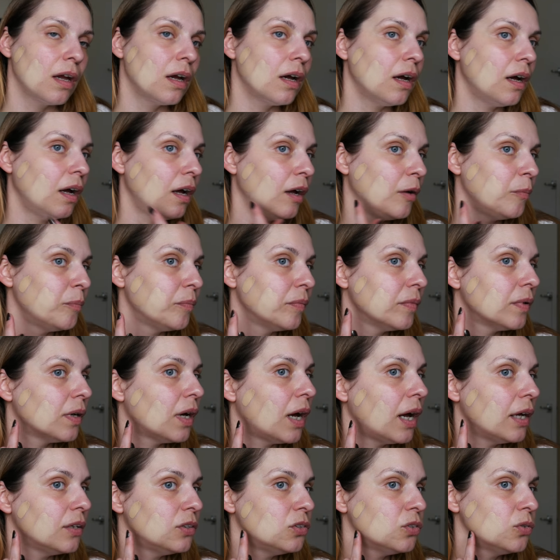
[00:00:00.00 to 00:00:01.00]

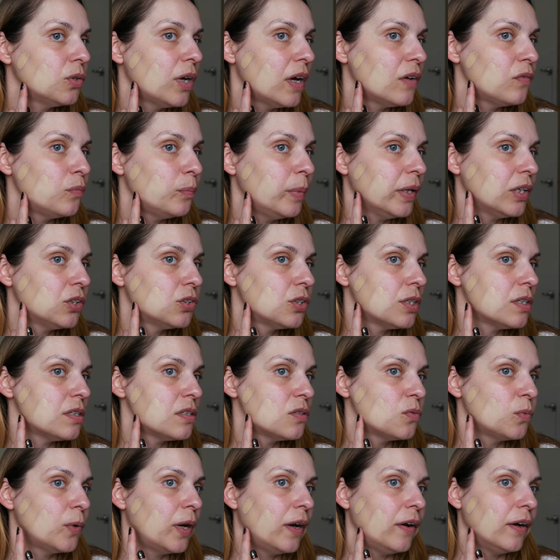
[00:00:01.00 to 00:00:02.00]
I do have
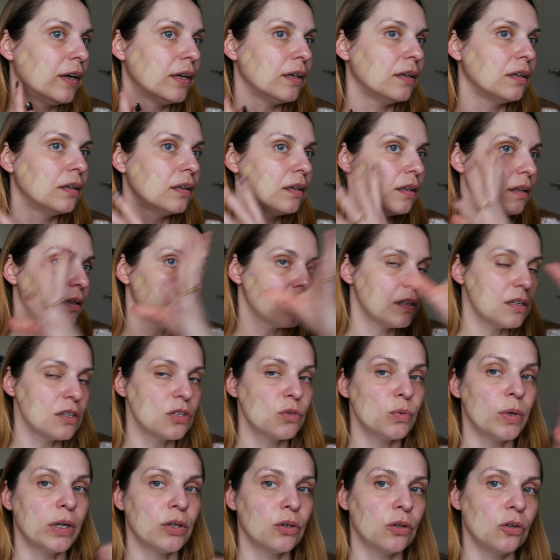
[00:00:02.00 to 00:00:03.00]
pictures wearing
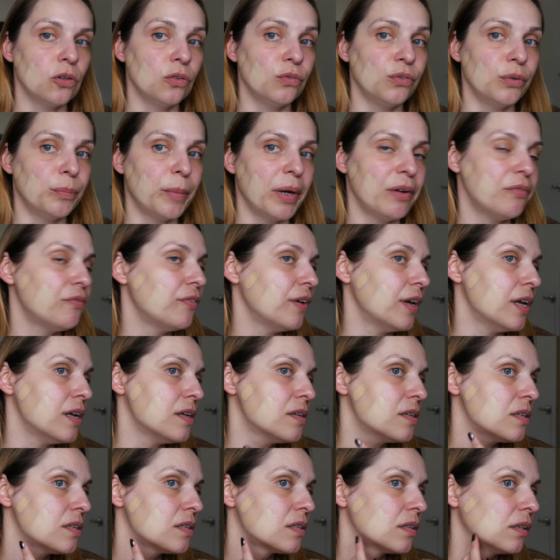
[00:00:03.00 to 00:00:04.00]
this one all over my
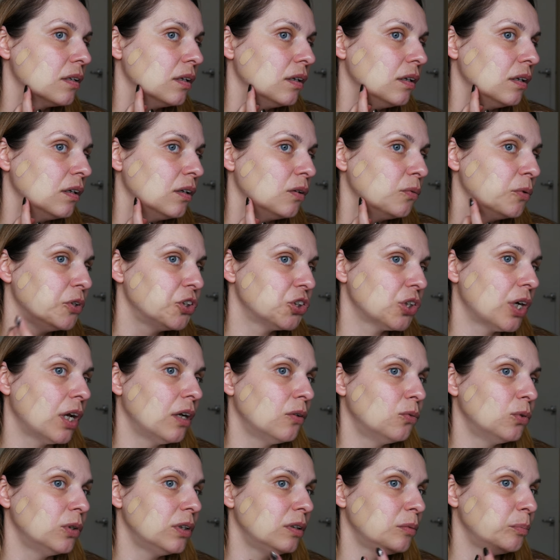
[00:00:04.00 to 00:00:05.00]
face, which
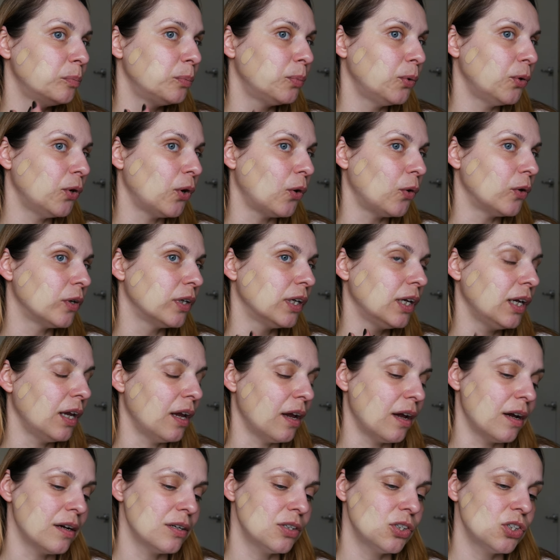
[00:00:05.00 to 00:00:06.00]
I will put on
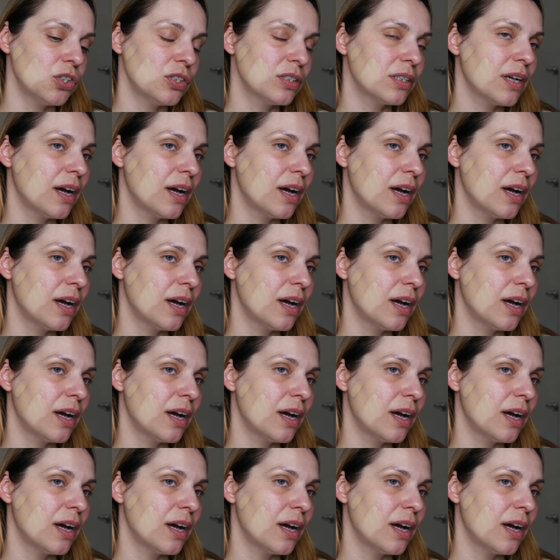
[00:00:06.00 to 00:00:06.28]
here. It's just